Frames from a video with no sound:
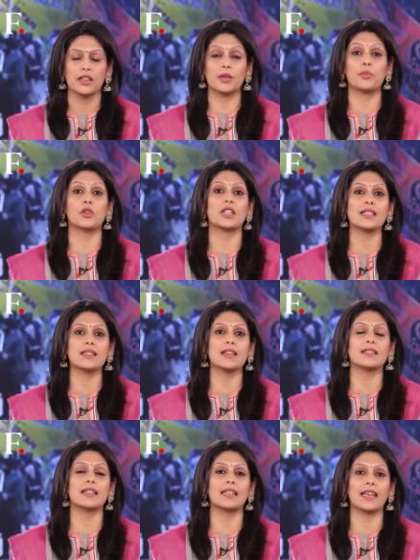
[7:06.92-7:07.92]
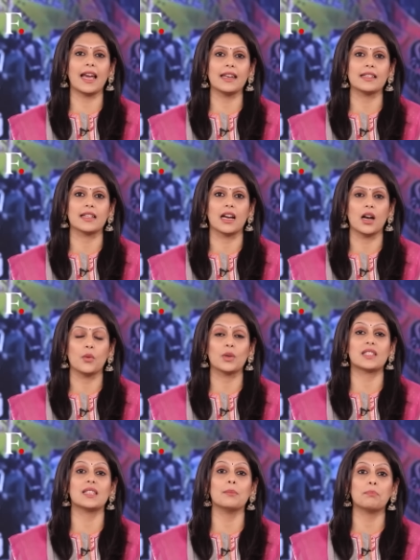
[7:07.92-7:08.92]
The protesters in Canada were
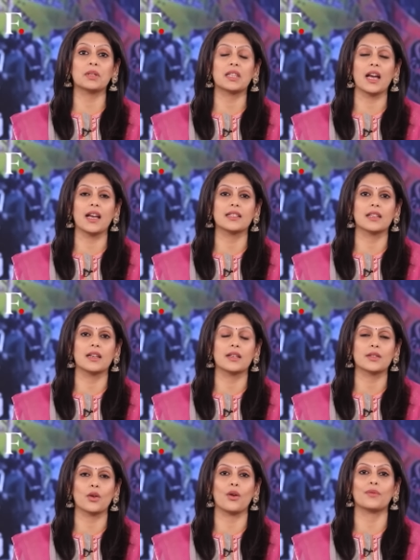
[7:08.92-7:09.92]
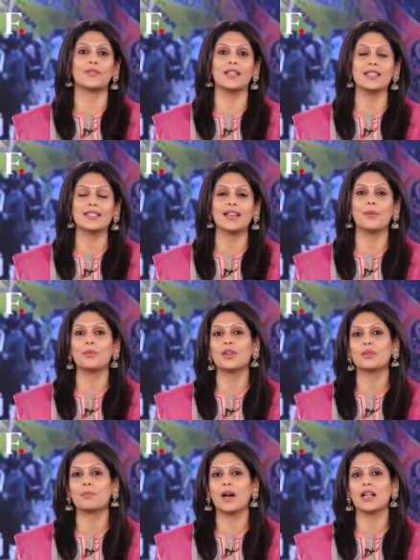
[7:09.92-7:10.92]
sympathizers of this
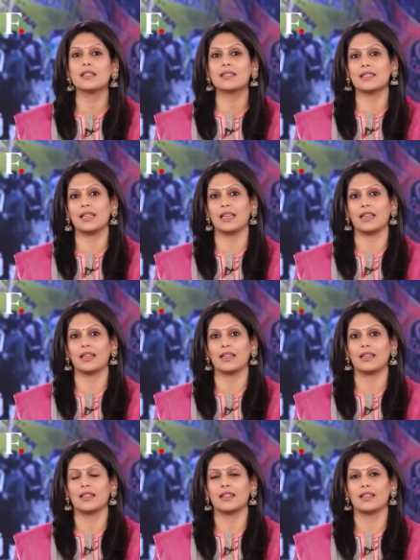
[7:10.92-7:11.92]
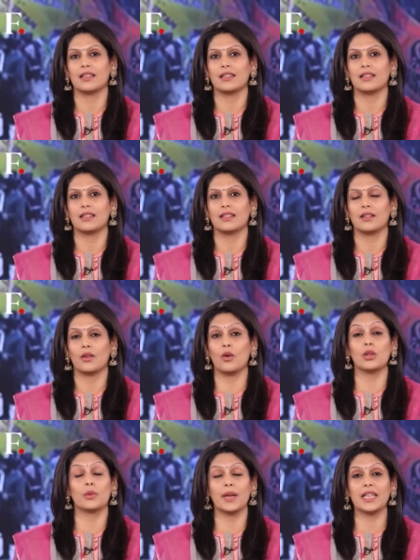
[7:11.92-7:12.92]
Amritpal Singh,
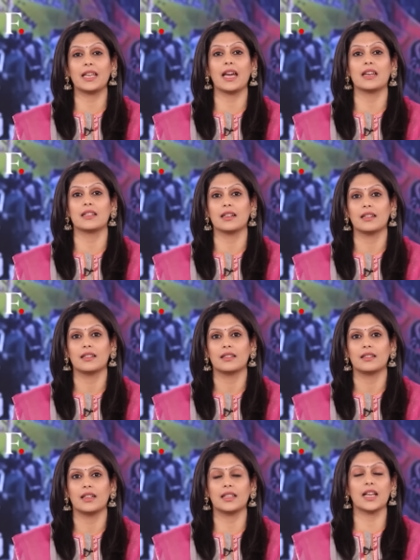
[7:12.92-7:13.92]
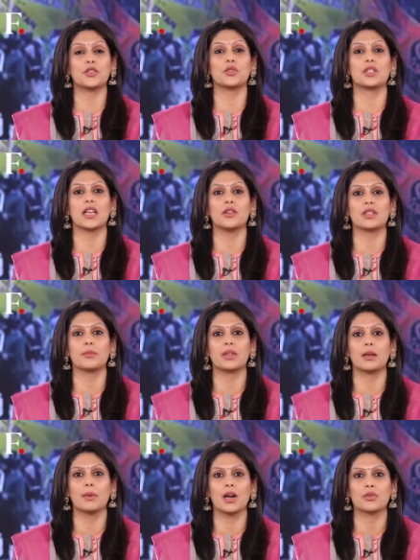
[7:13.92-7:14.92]
all the way in Canada. And that should tell you
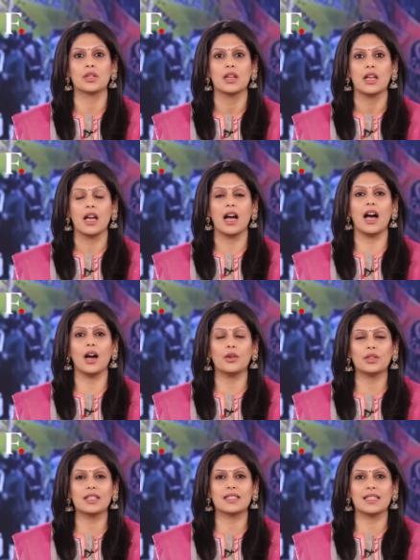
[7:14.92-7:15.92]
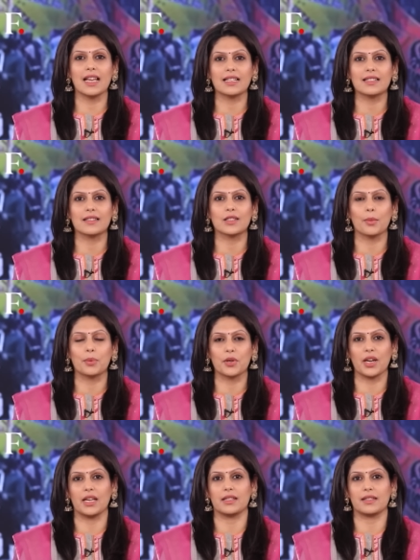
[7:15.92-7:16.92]
something about how this nexus
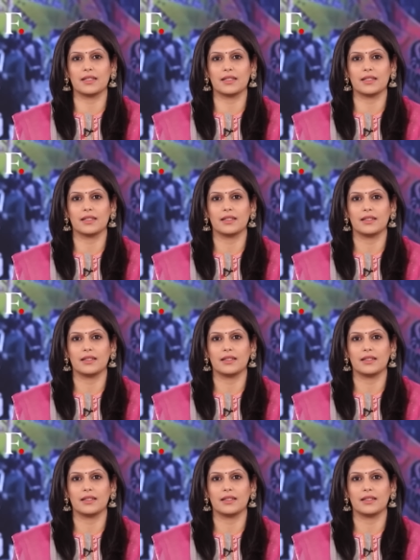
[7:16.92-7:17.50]
operates.